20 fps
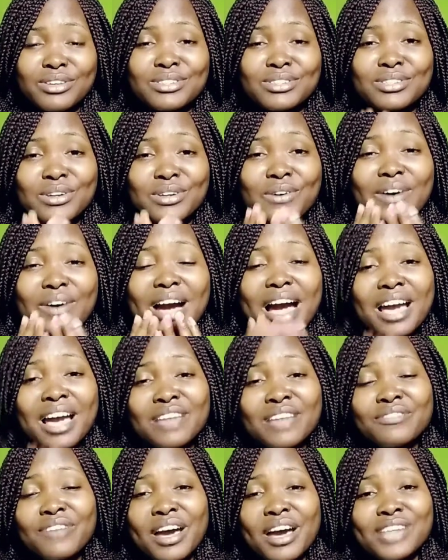So I
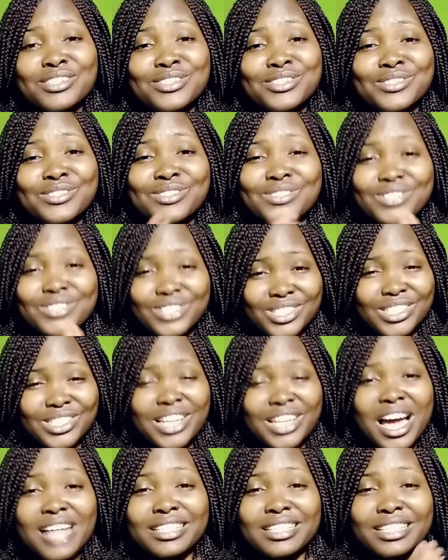advise you, just
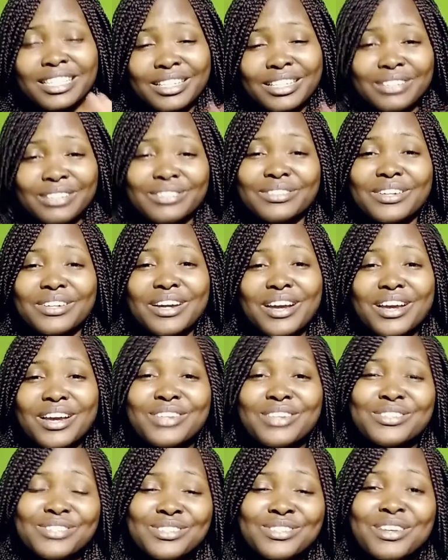start little.
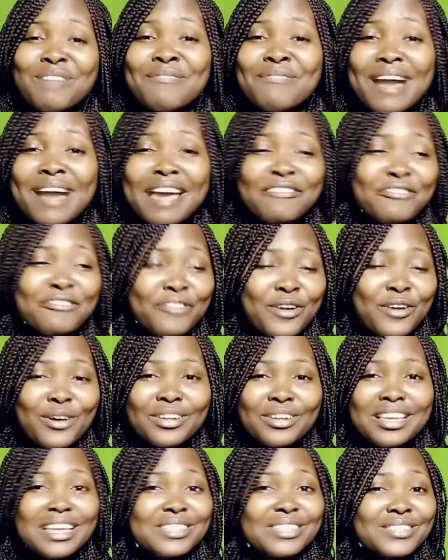You saw my
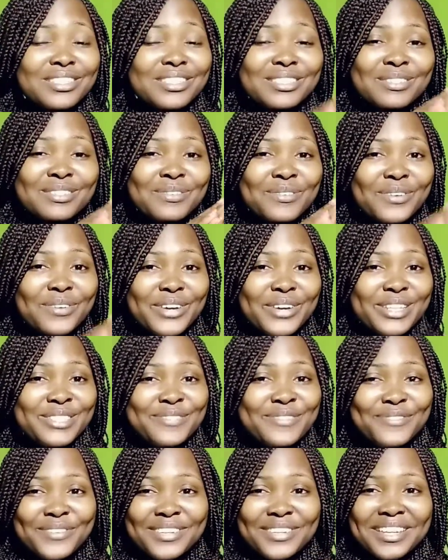phone. It is the
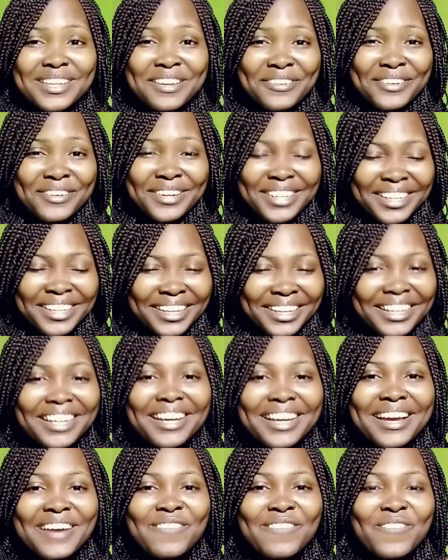worst phone ever.
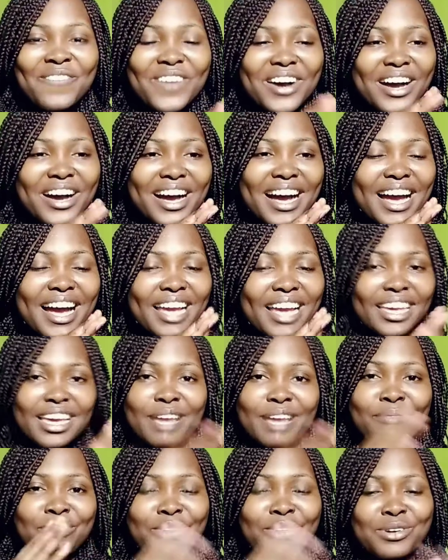But I
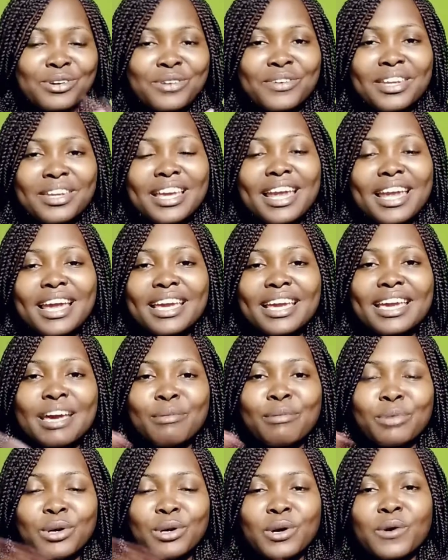kept going and I
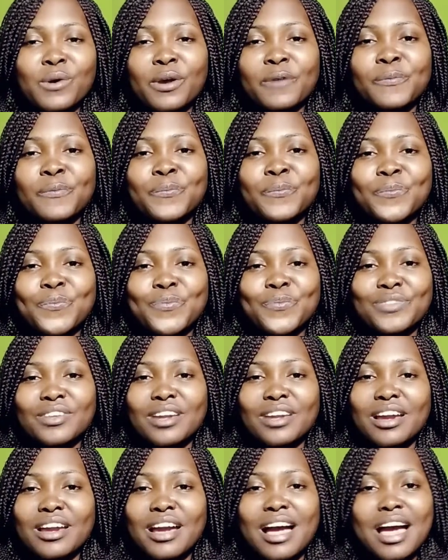kept going.
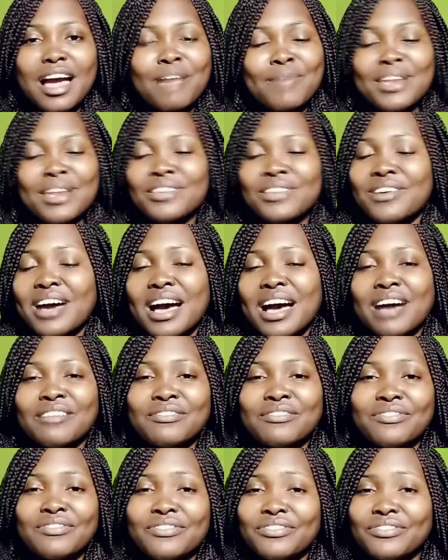I might not
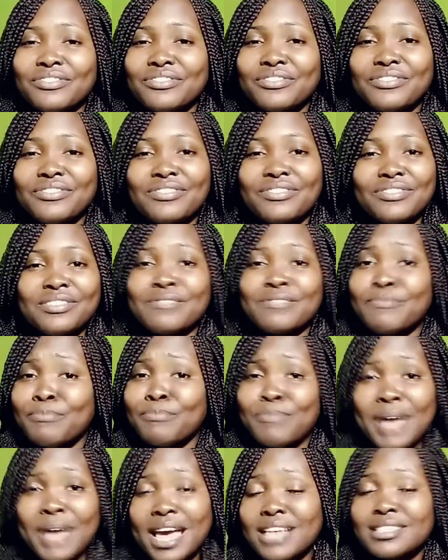have the
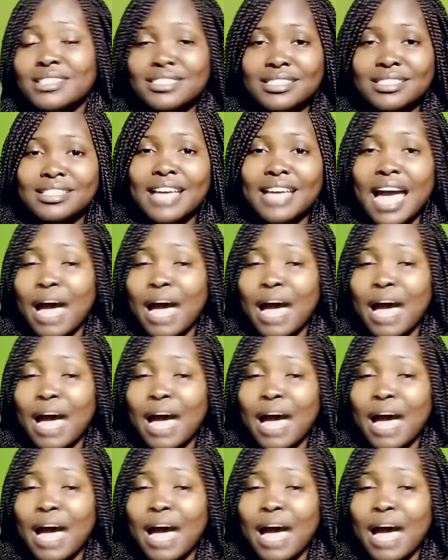best